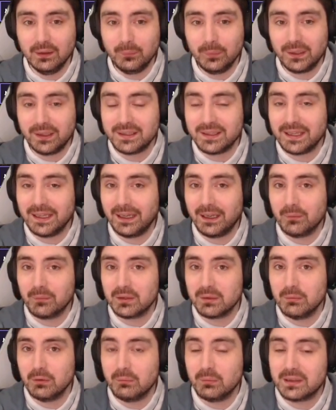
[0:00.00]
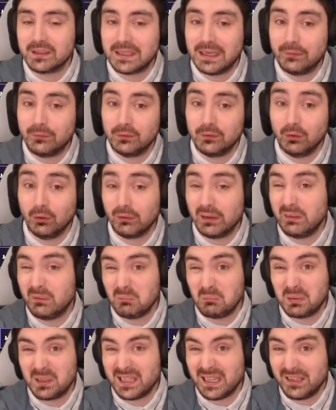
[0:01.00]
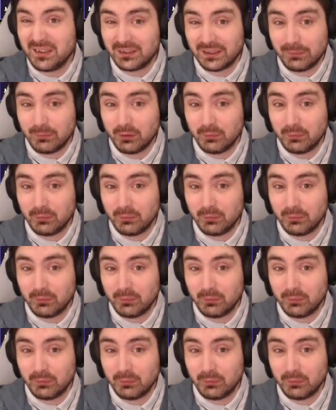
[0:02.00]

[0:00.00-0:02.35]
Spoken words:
because getting up to movement 7 or even potentially